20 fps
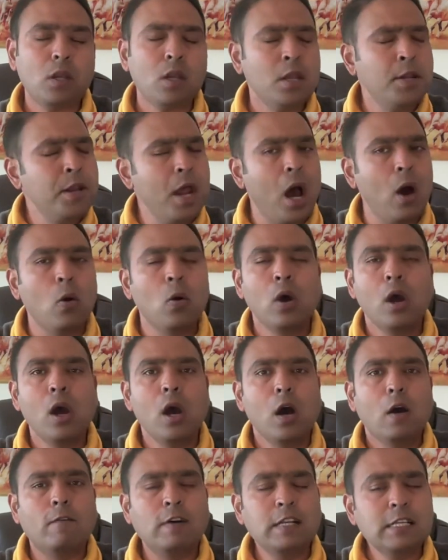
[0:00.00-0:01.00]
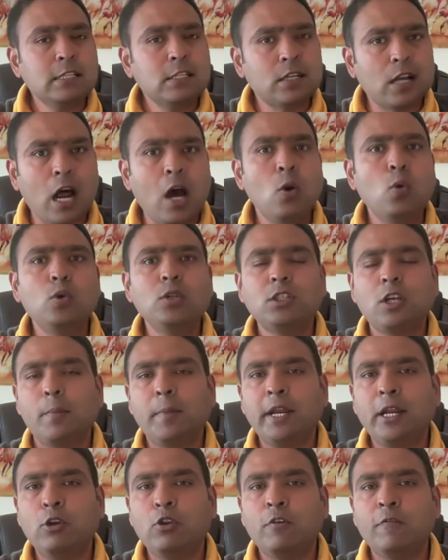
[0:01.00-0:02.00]
Now, once Rahu is coming
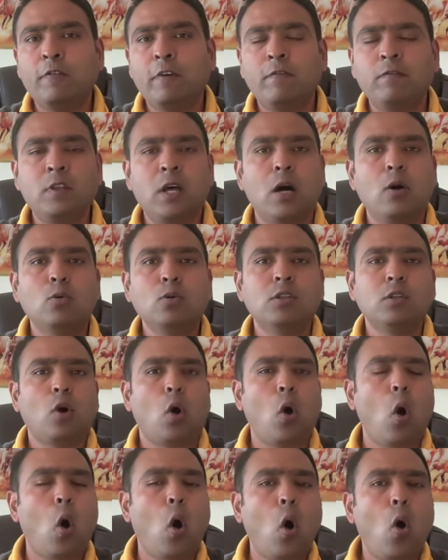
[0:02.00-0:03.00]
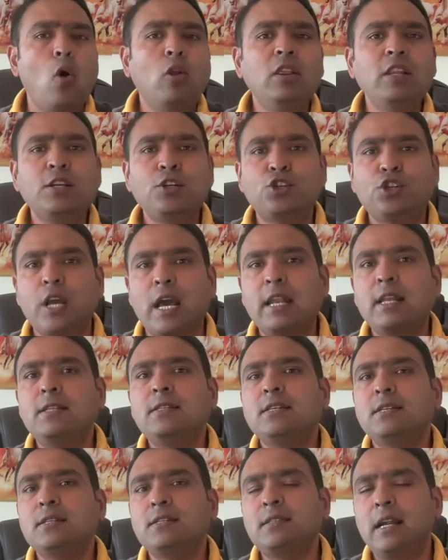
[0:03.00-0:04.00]
into the fifth house, all the
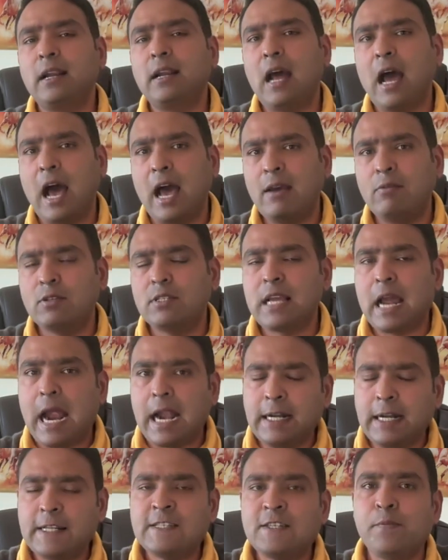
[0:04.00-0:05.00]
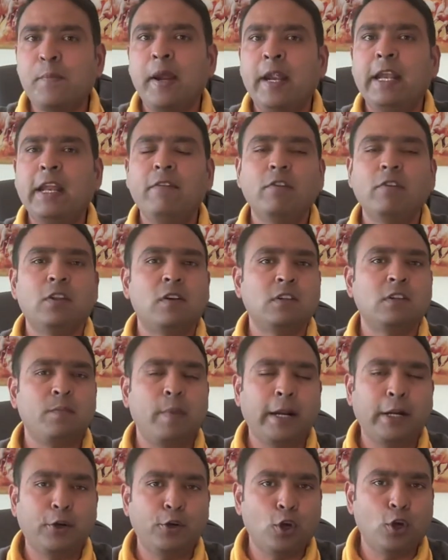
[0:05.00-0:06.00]
challenges that I was anticipating with
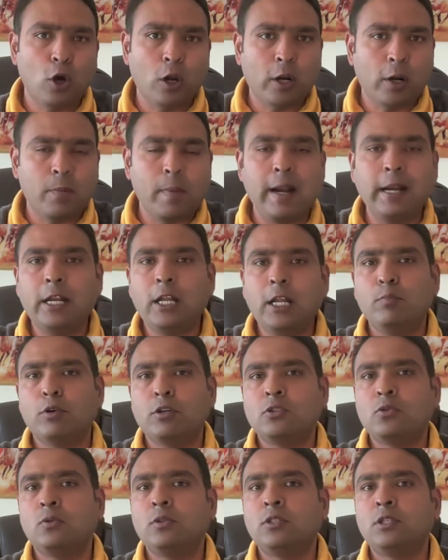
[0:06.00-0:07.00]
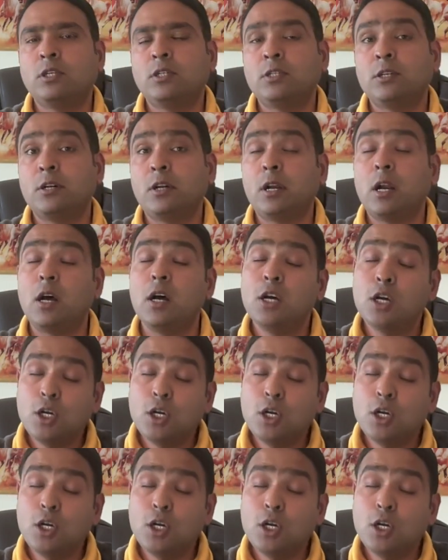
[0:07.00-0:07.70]
respect to your romantic pursuits, etc.,